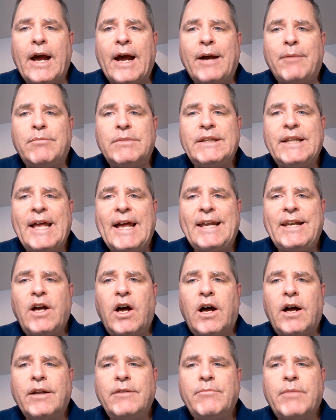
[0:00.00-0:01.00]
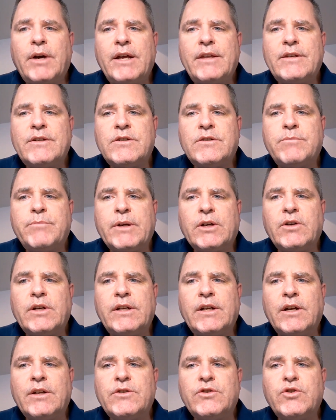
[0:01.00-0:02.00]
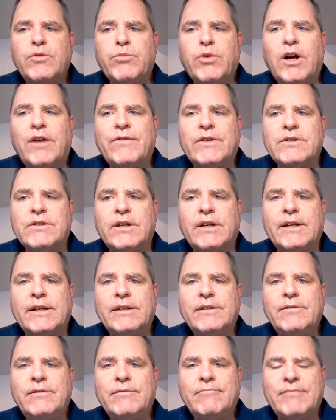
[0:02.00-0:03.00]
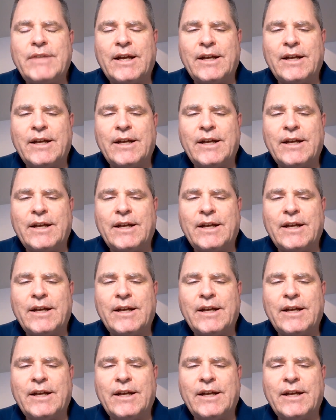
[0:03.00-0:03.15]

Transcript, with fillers: am led on by the Spirit unto prophesying.